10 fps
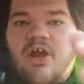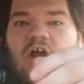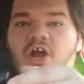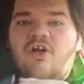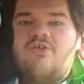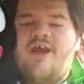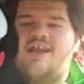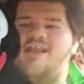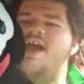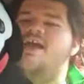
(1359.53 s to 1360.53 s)

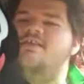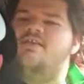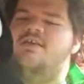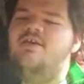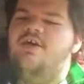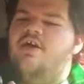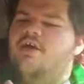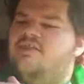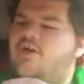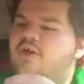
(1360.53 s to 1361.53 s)
Alrighty, guys.
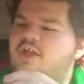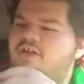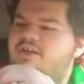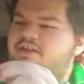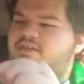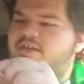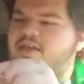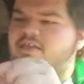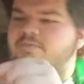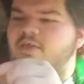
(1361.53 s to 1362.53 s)
So, here
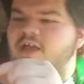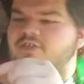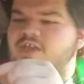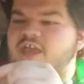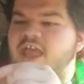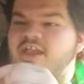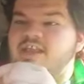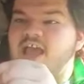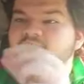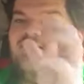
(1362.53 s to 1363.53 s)
is the plushie. And
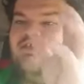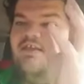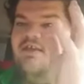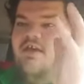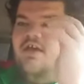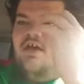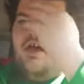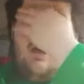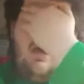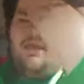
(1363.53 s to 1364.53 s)
yes,
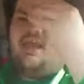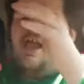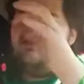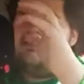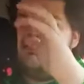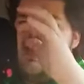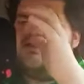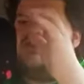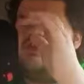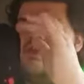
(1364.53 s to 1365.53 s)
again, this is
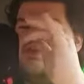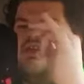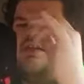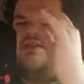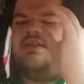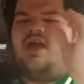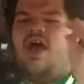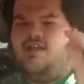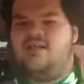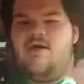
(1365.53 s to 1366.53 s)
actually the
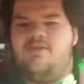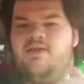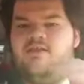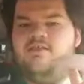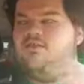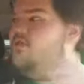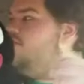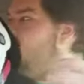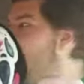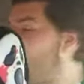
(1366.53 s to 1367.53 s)
Hot Topic
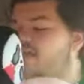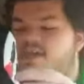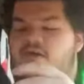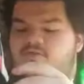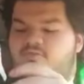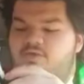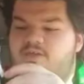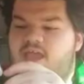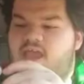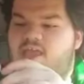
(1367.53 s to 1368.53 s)
exclusive that comes
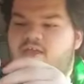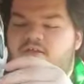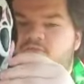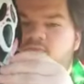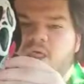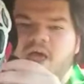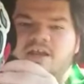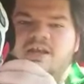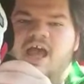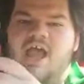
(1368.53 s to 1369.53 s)
with a
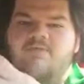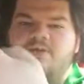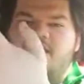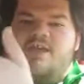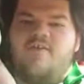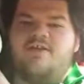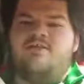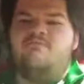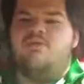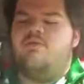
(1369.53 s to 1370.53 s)
bloody knife and covered
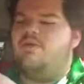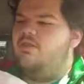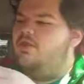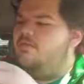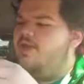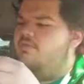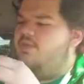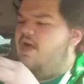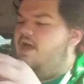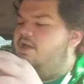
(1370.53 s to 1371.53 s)
in a little bit of
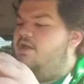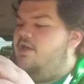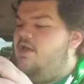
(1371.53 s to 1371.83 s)
blood.